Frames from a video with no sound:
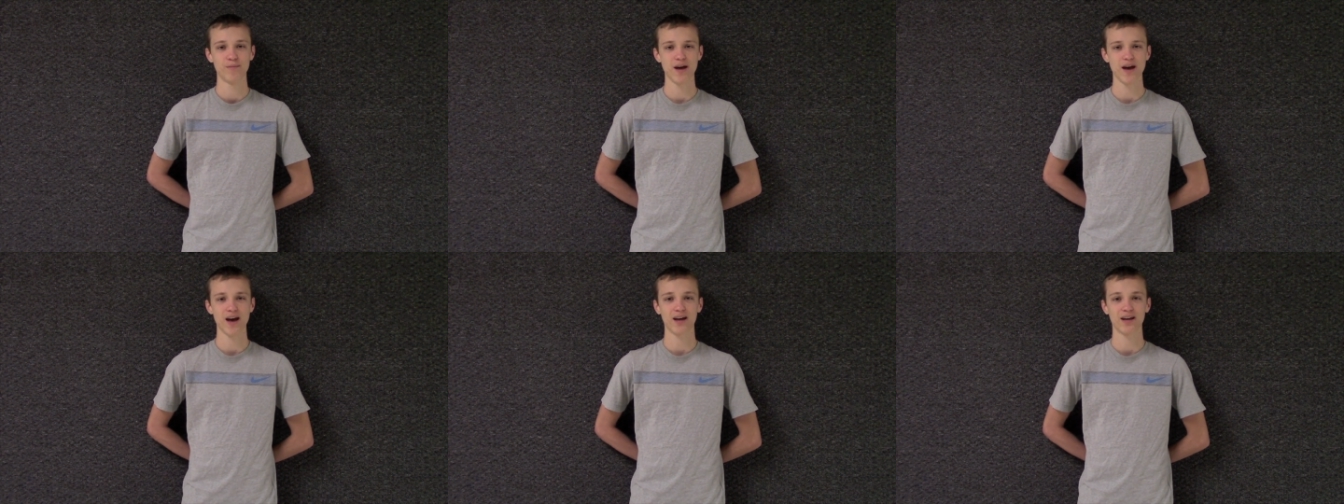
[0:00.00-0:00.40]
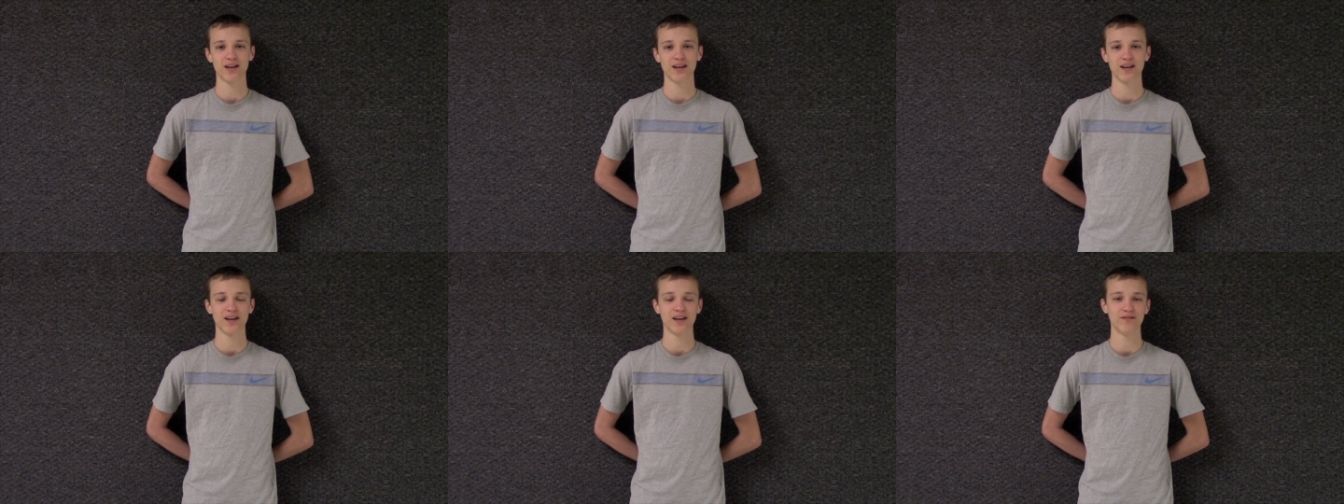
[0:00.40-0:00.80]

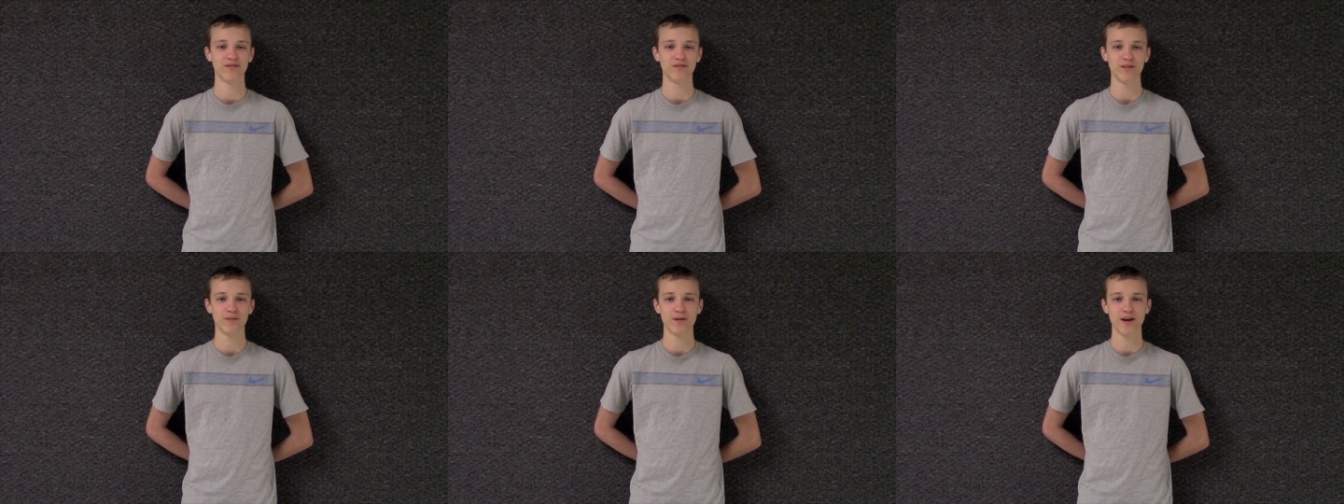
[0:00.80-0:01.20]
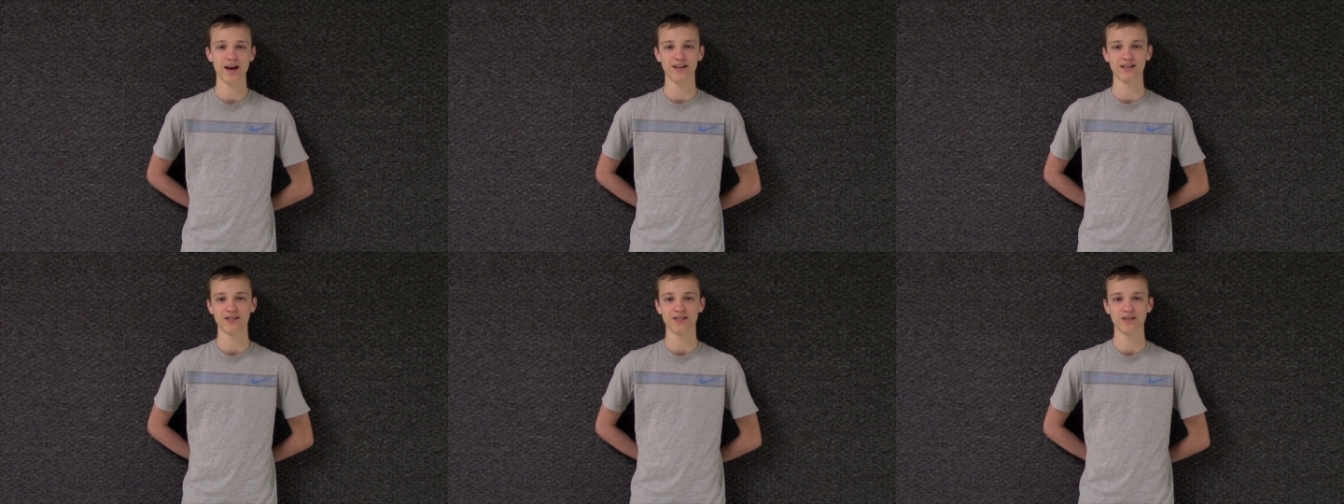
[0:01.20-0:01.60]
back and
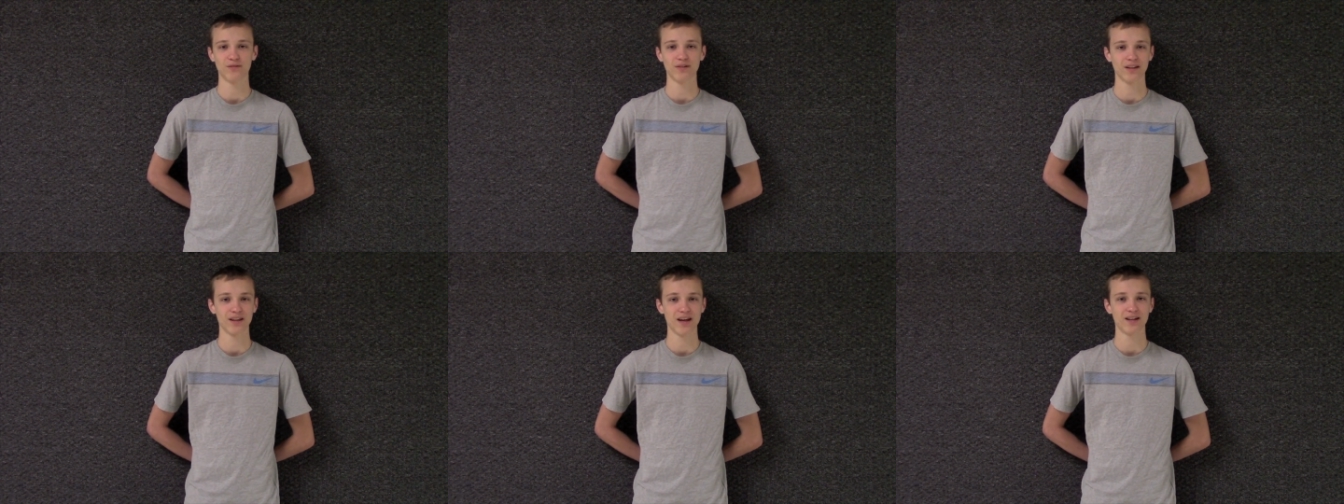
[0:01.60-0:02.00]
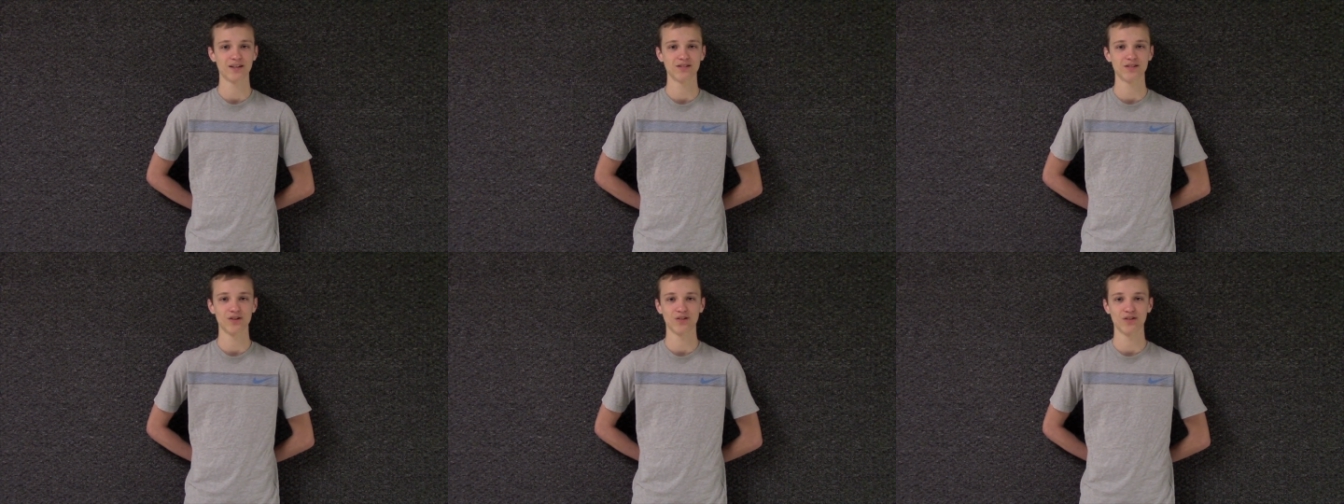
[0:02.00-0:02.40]
feedback and stuff like
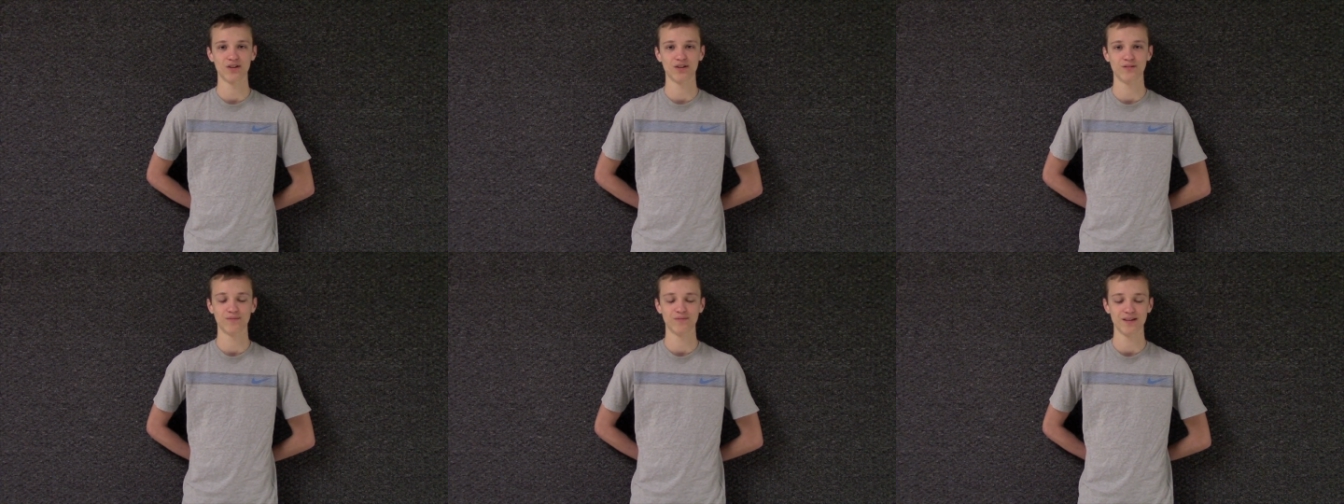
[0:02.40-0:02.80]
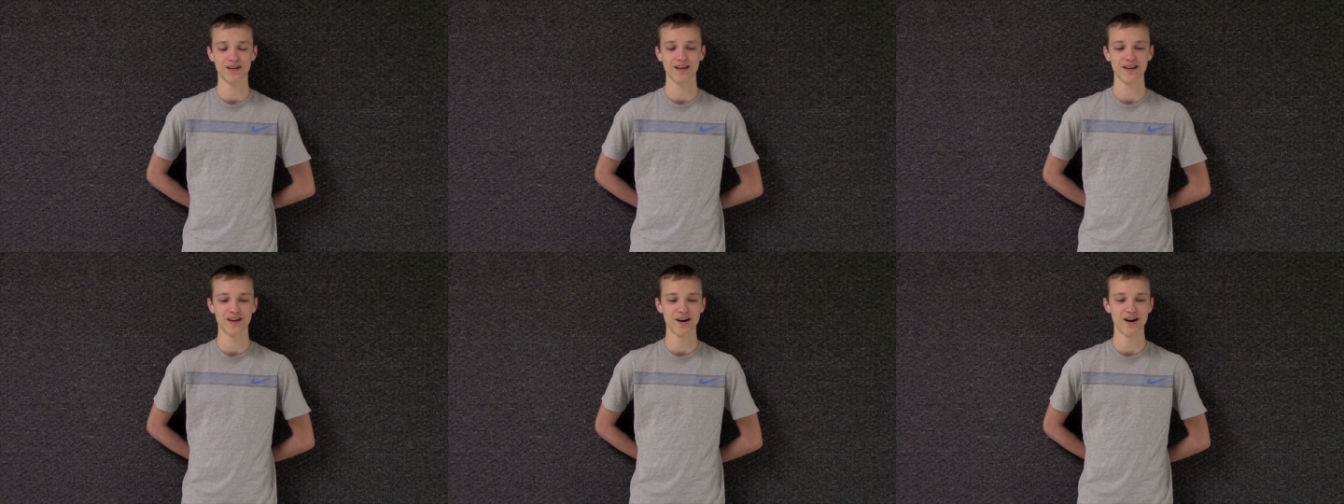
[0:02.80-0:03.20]
that. It's all good.
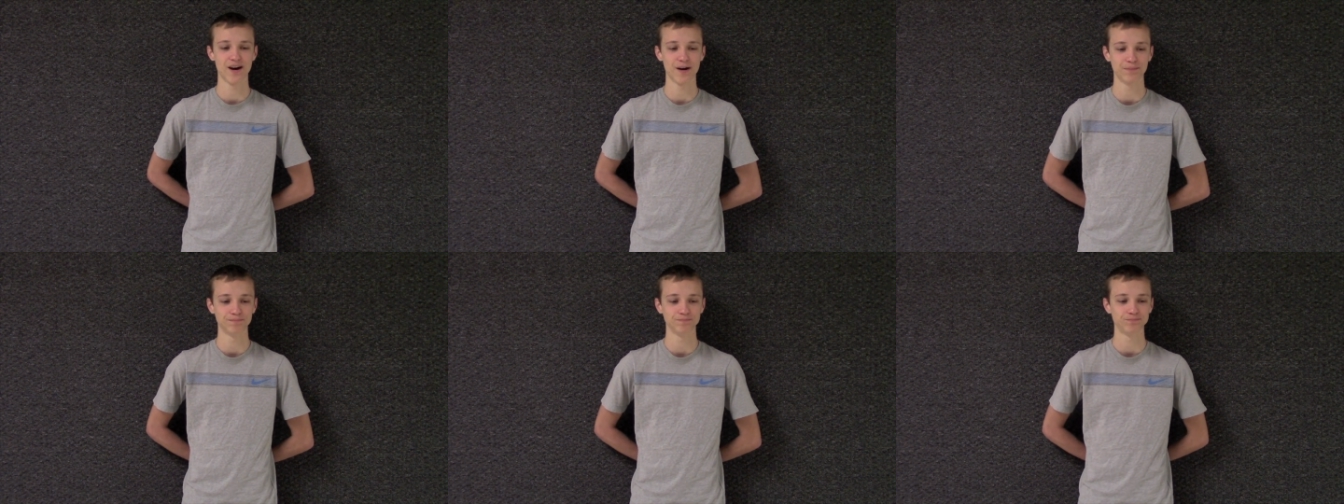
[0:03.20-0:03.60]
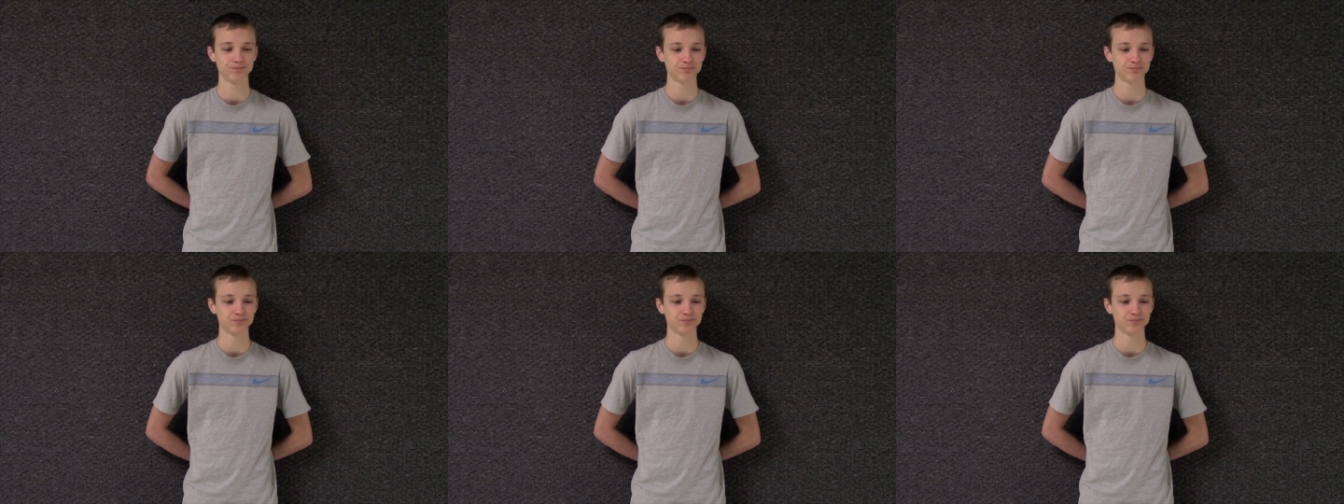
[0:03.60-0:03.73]
And um,